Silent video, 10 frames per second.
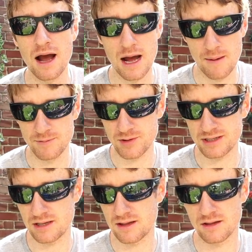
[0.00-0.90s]
So I
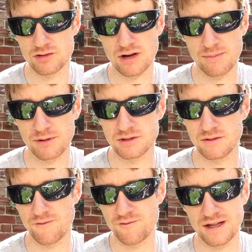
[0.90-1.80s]
actually think the tripod's
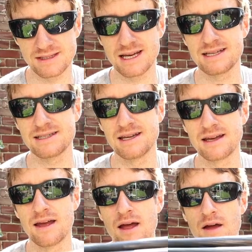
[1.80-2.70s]

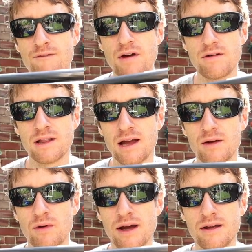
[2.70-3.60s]
fantastic. Very
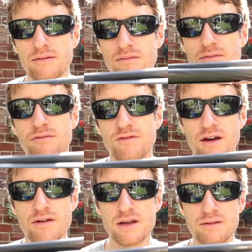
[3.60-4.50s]
lightweight,
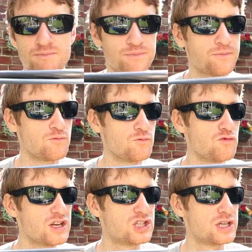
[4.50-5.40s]
very
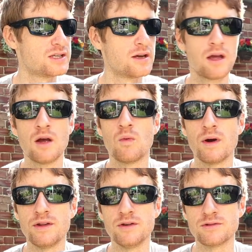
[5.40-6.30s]
rigid
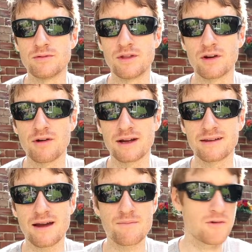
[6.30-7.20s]
when used with the
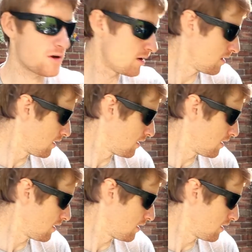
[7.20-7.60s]
correct camera.